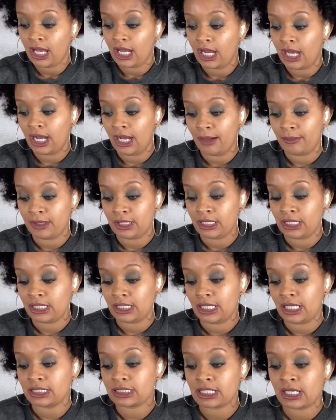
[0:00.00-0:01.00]
And it
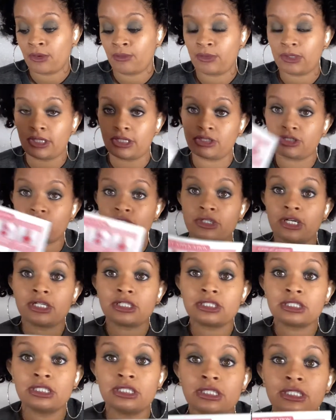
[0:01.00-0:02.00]
does come with
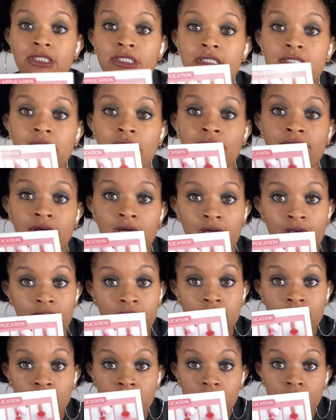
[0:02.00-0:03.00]
instructions of how to
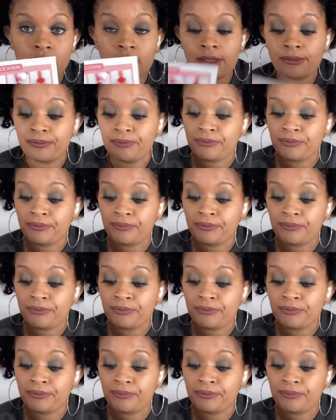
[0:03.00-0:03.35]
do it.